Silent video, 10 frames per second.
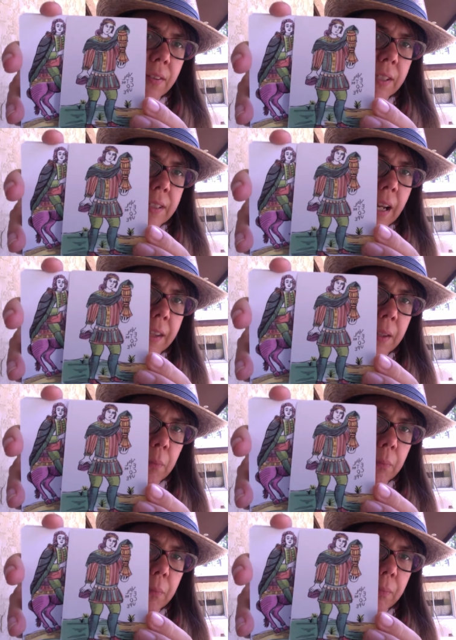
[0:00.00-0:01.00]
on this guy and
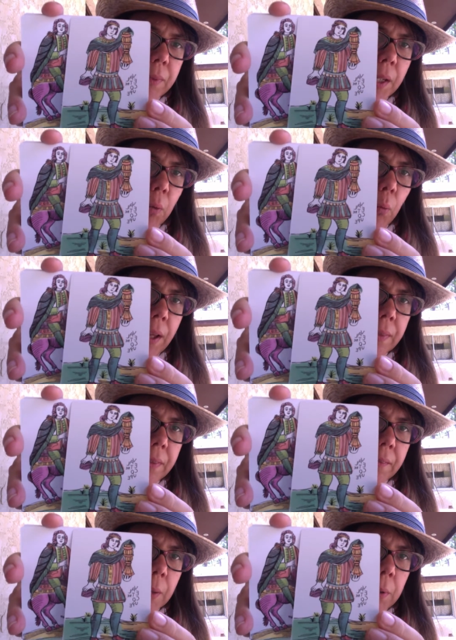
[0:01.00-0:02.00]
the width of the